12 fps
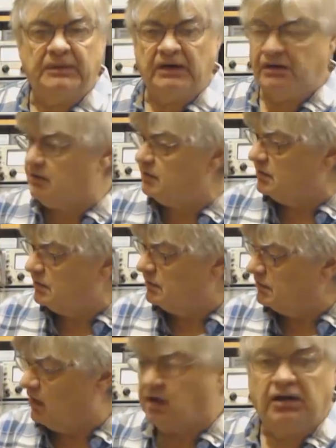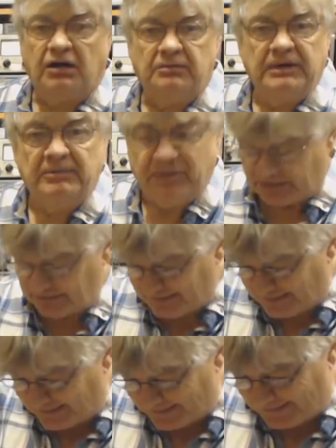about. I can't remember.
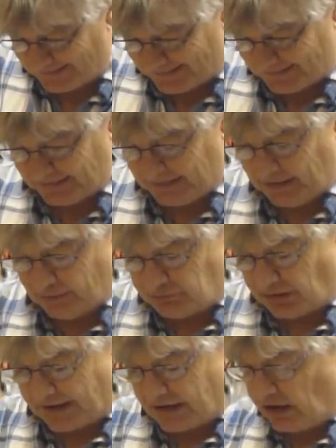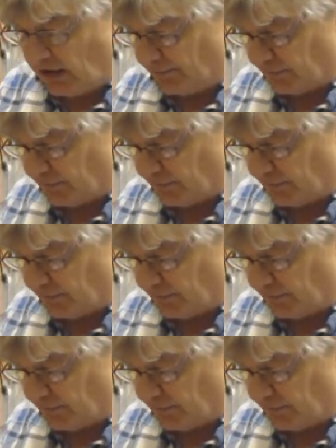Right.